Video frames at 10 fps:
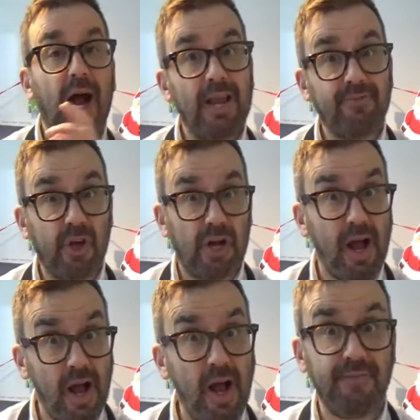I've got
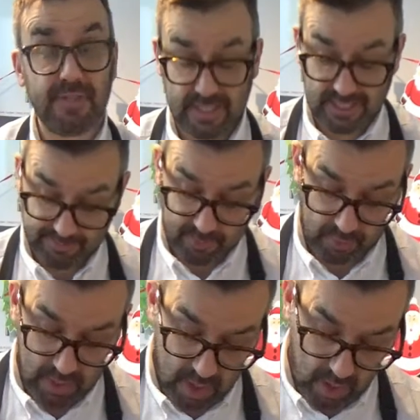half a teaspoon
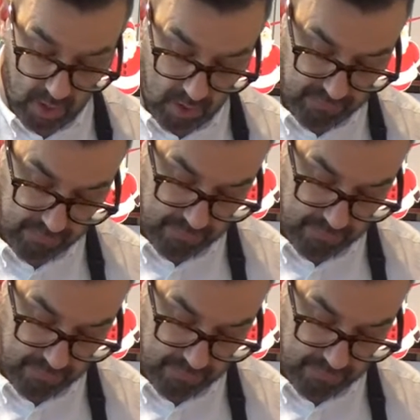of